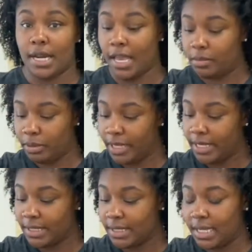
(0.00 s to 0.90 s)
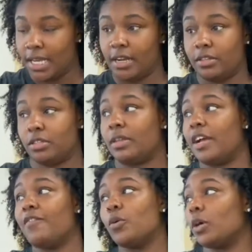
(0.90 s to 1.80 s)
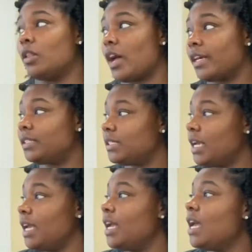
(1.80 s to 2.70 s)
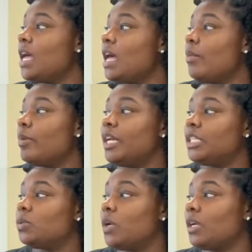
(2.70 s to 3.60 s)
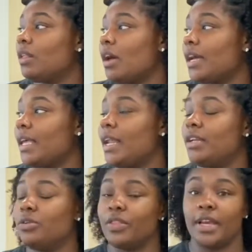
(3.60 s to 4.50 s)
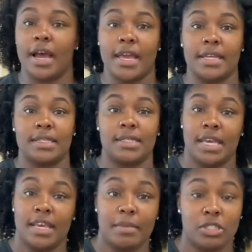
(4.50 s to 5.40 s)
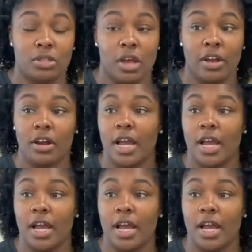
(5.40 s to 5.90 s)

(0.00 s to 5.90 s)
I had planned to stay here until like 4 o'clock today, but it's 1 o'clock and I don't think I can take it much longer.